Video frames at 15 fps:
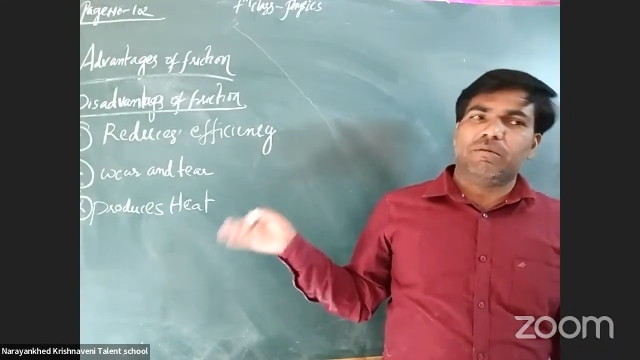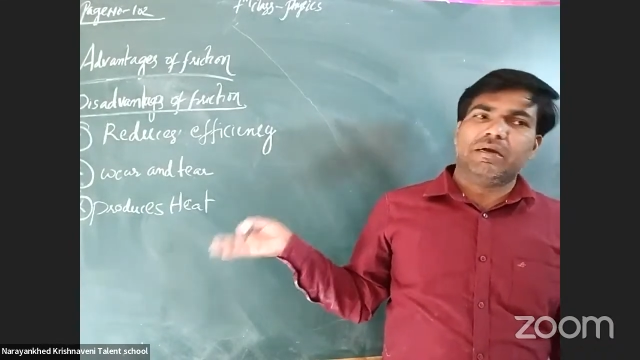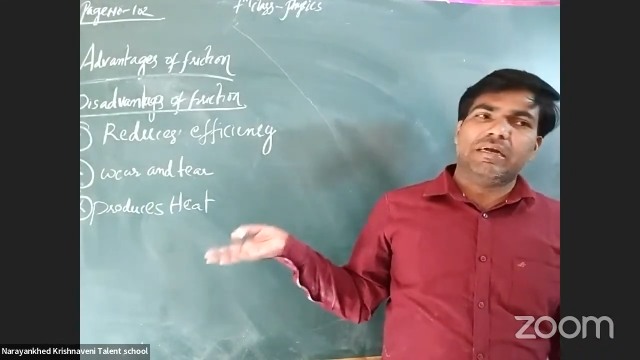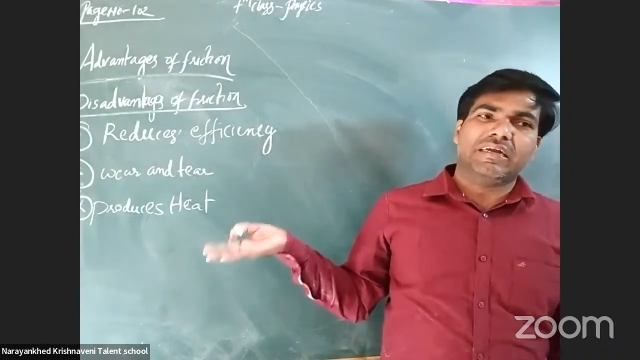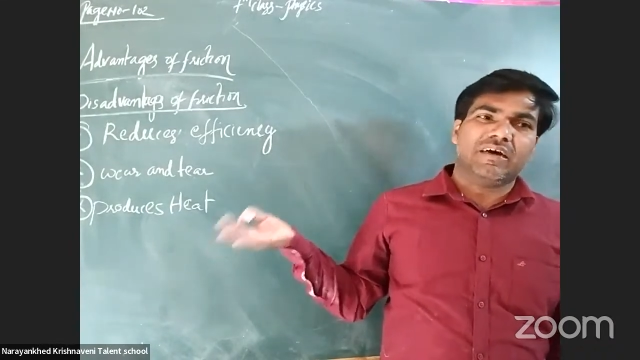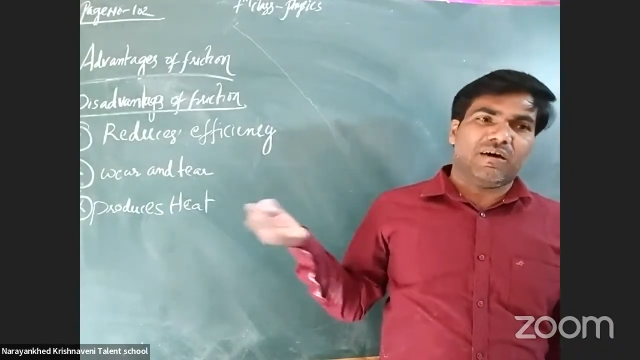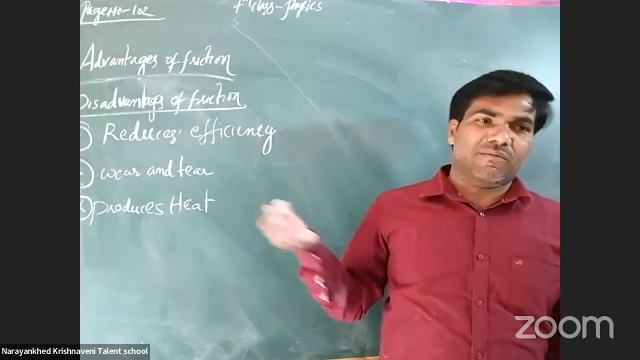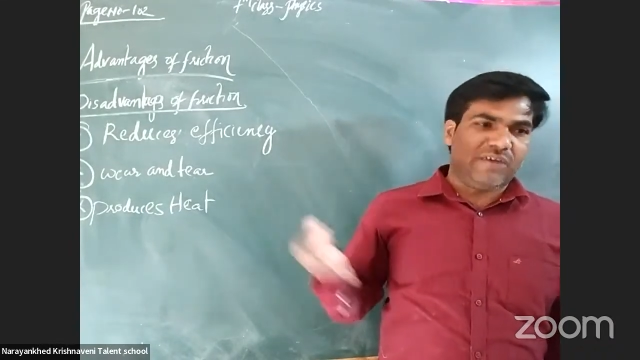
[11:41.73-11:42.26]
But
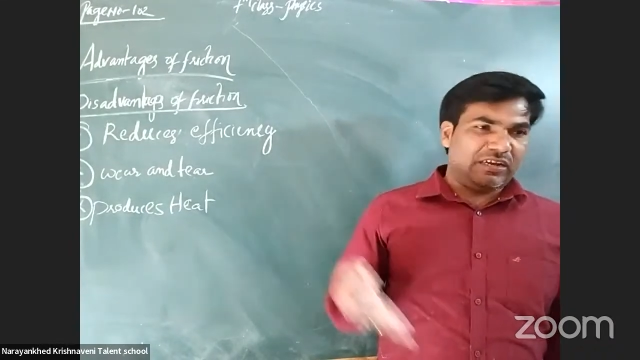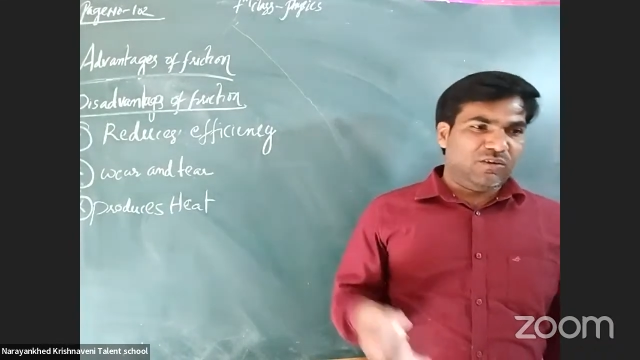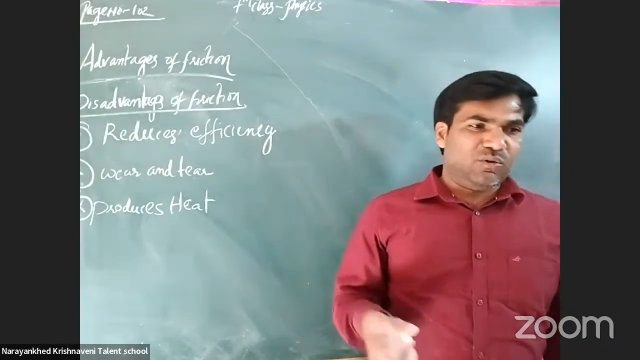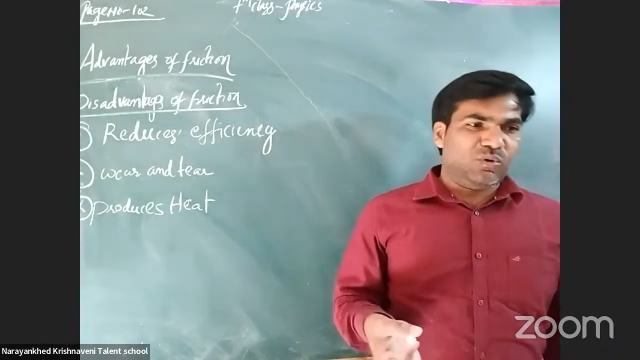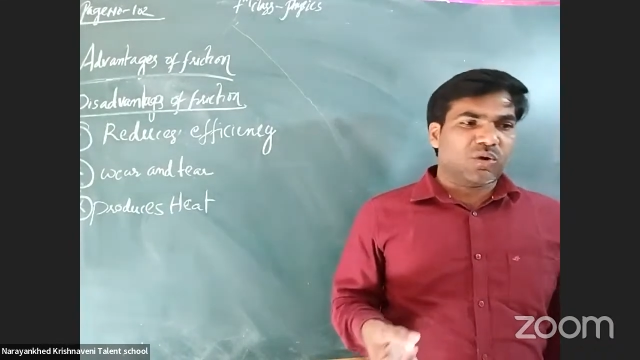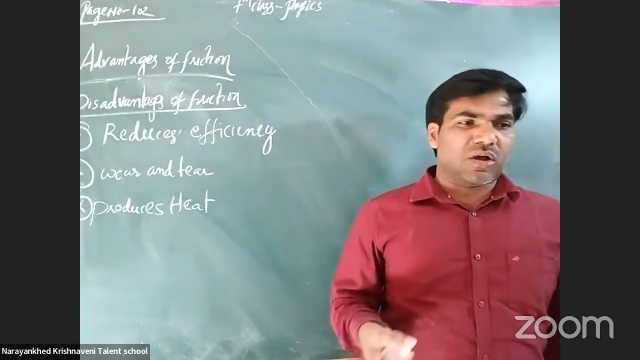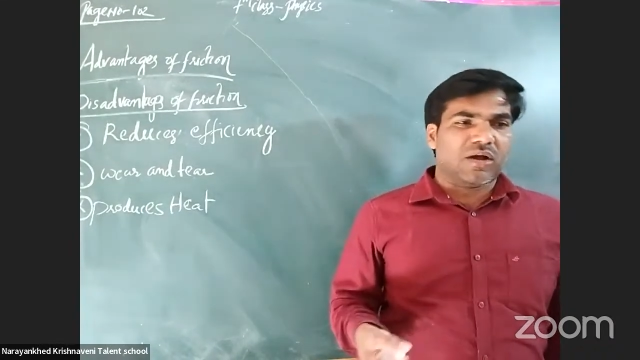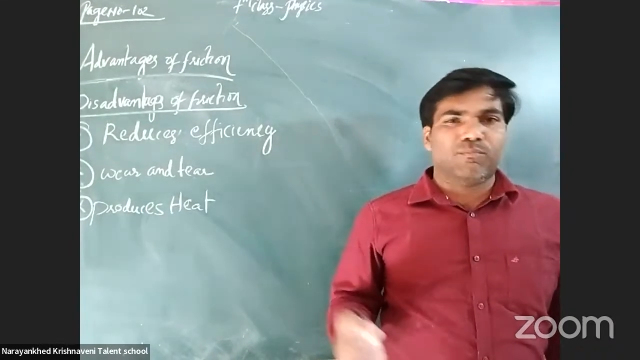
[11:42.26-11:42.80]
when
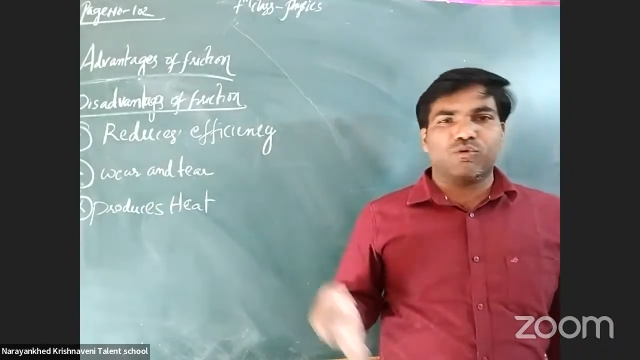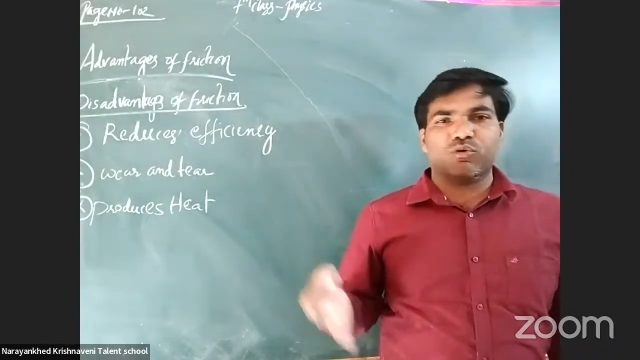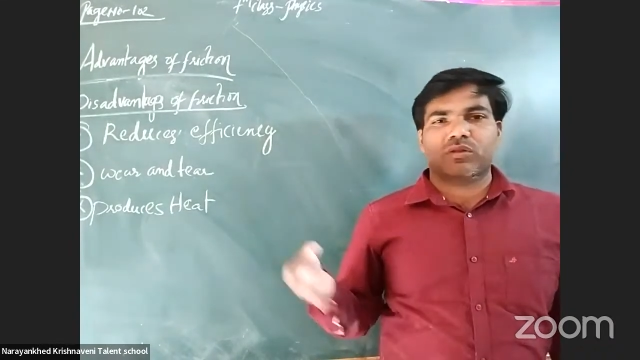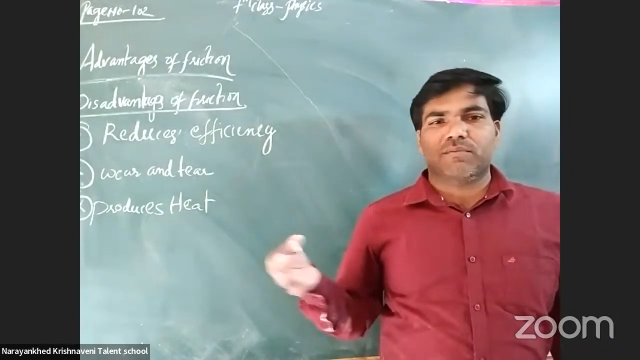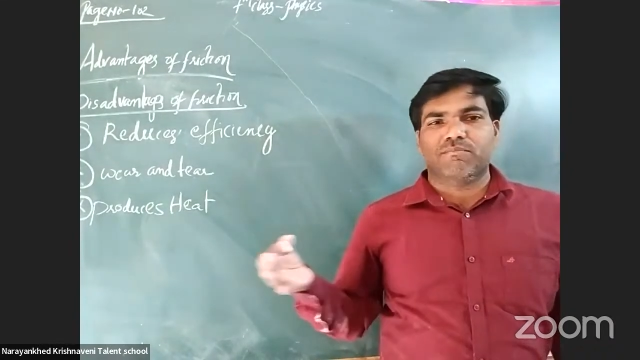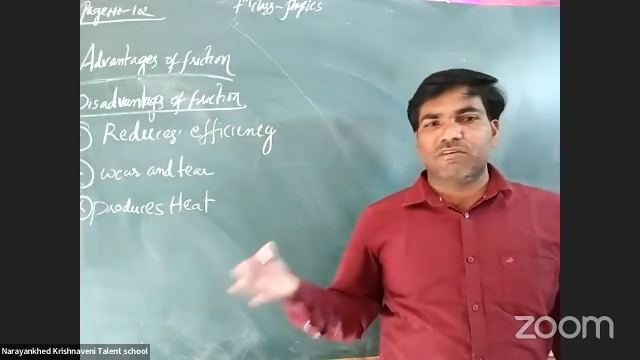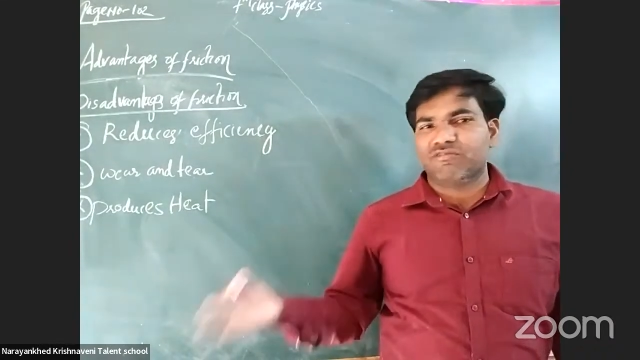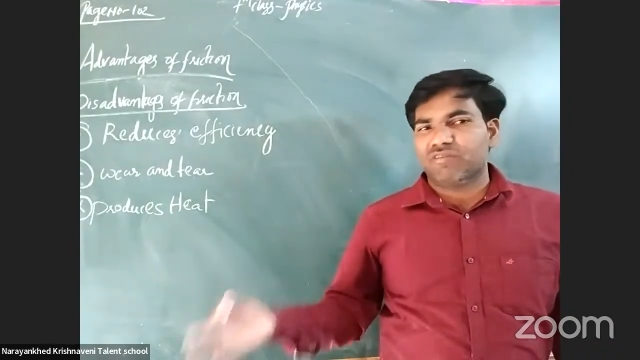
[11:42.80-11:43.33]
you come to
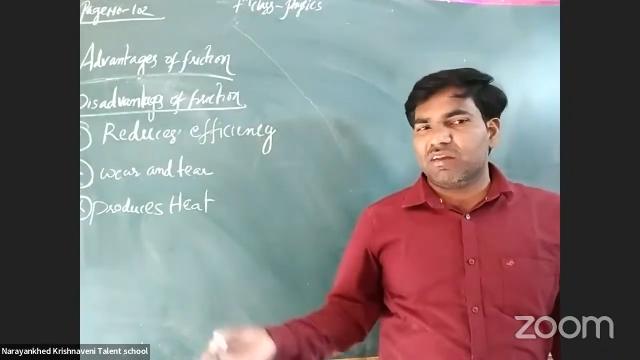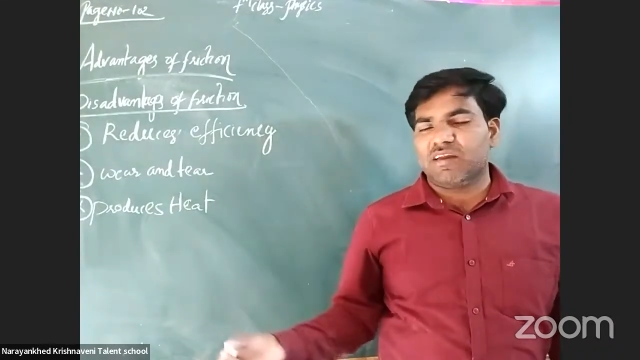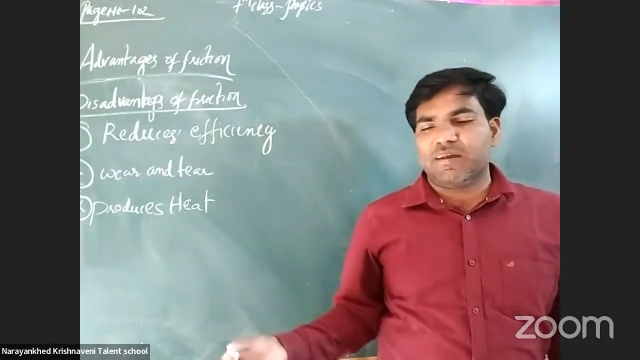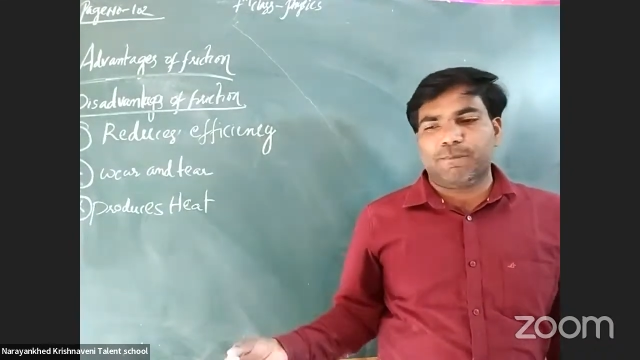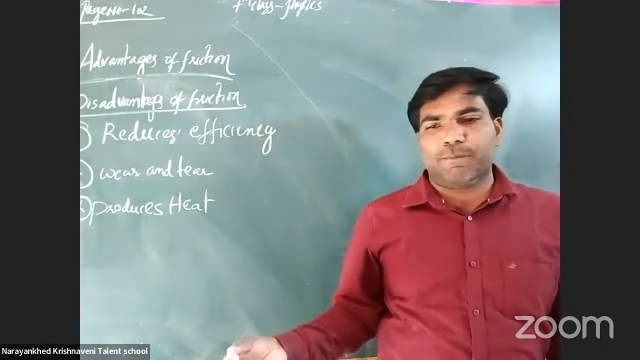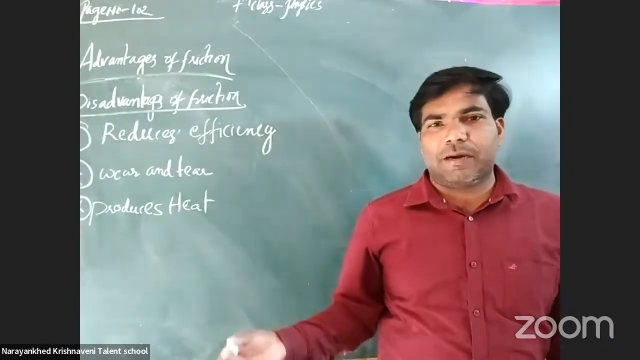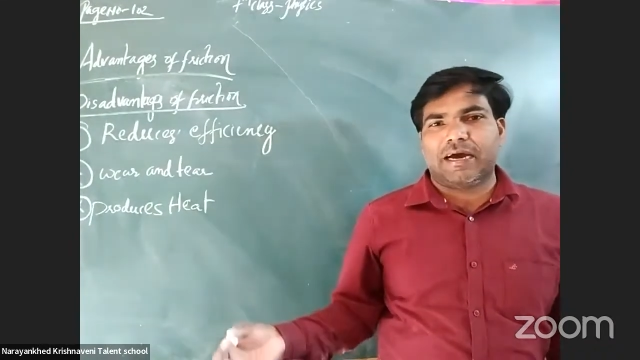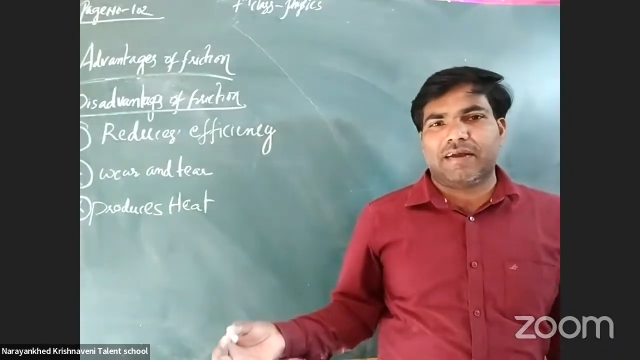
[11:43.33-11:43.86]
the
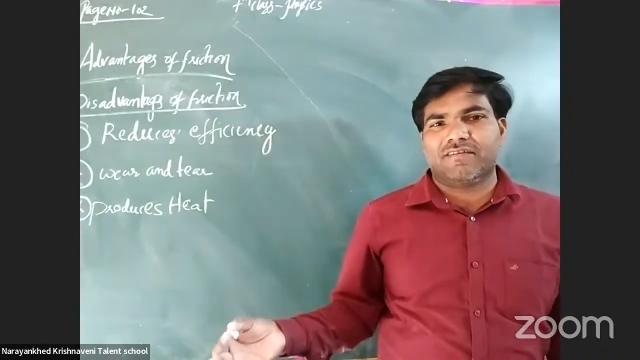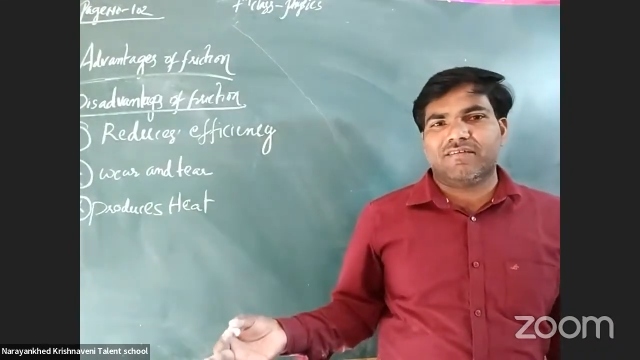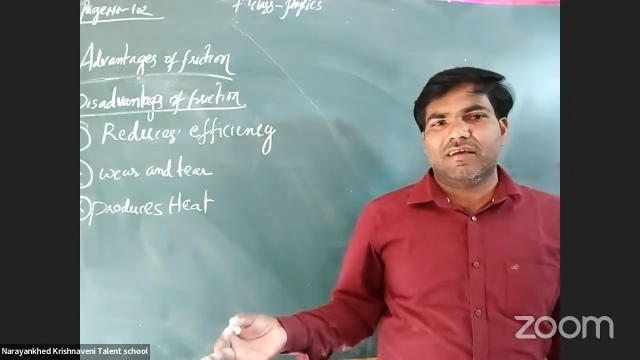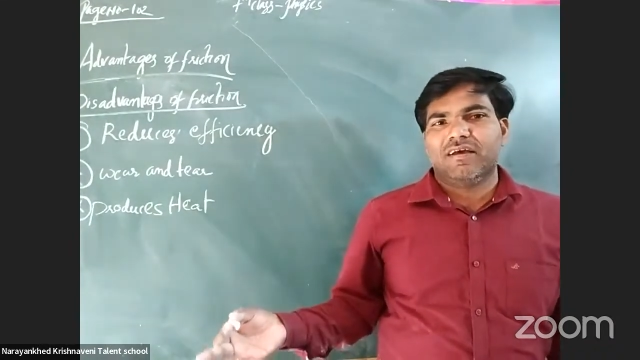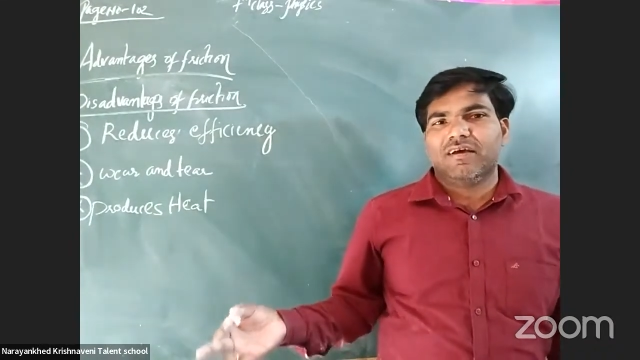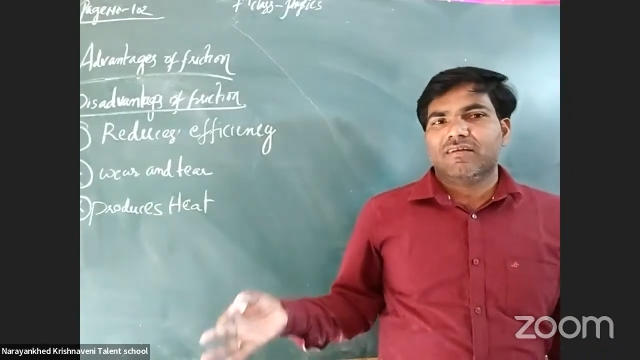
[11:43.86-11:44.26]
machinery parts,